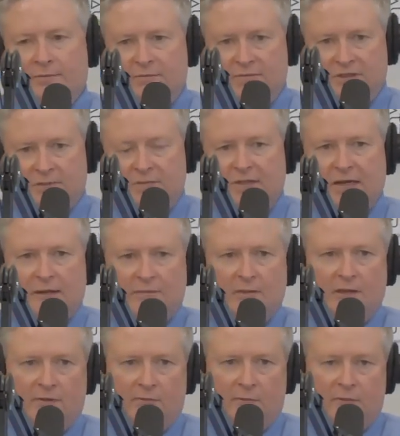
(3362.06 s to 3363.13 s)
Sometimes,
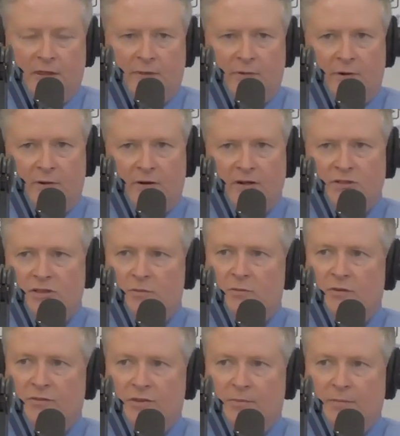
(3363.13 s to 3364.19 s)
like they were initially moving